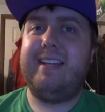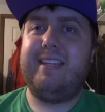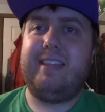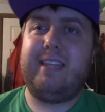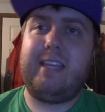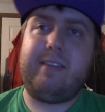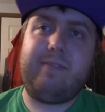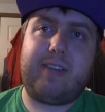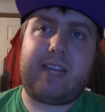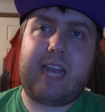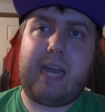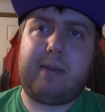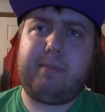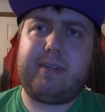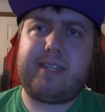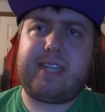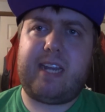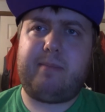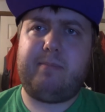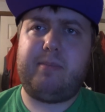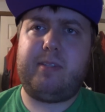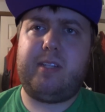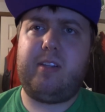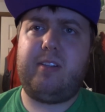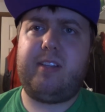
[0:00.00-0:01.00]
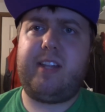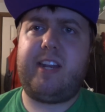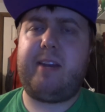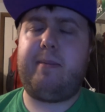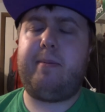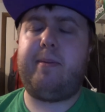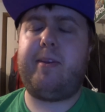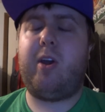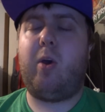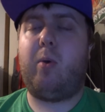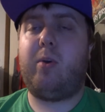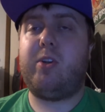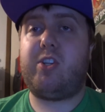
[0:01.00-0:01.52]
Leave a comment down below letting
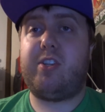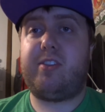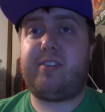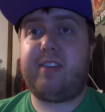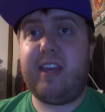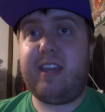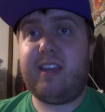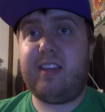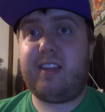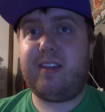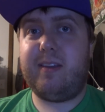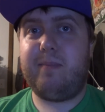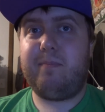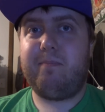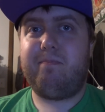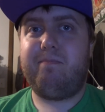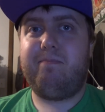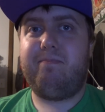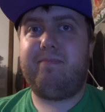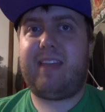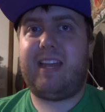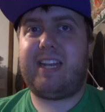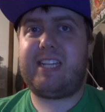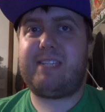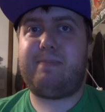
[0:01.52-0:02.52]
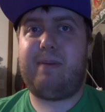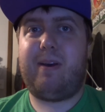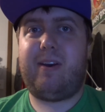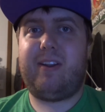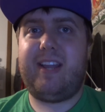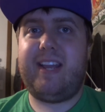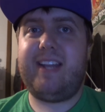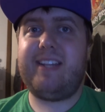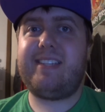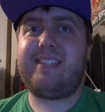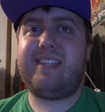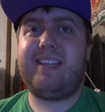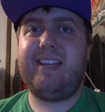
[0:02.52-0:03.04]
me know what you think. That is about
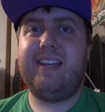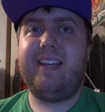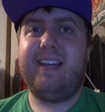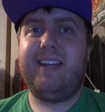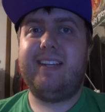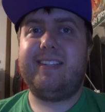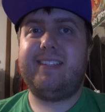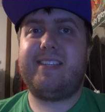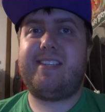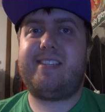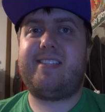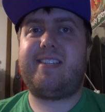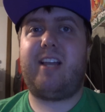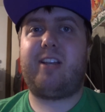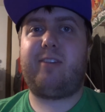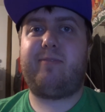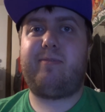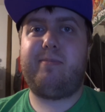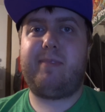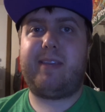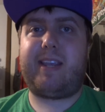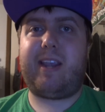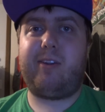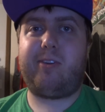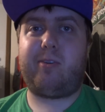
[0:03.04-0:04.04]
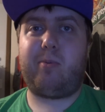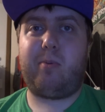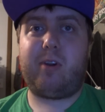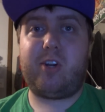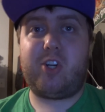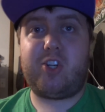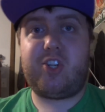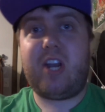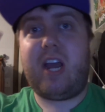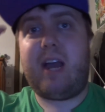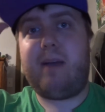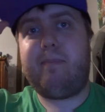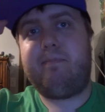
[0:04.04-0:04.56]
it. This is Tyler from the Character
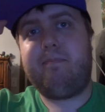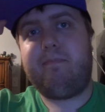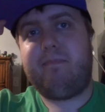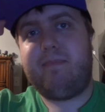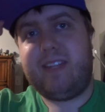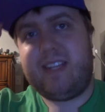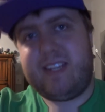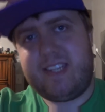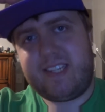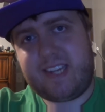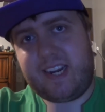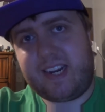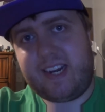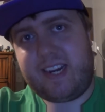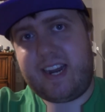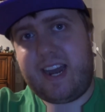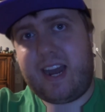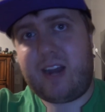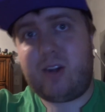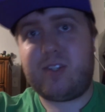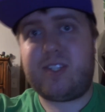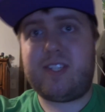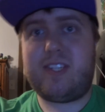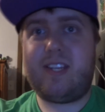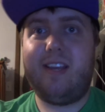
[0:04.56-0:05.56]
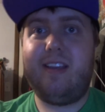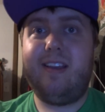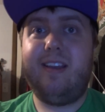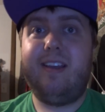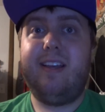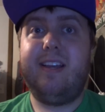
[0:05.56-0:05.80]
Workshop, signing out.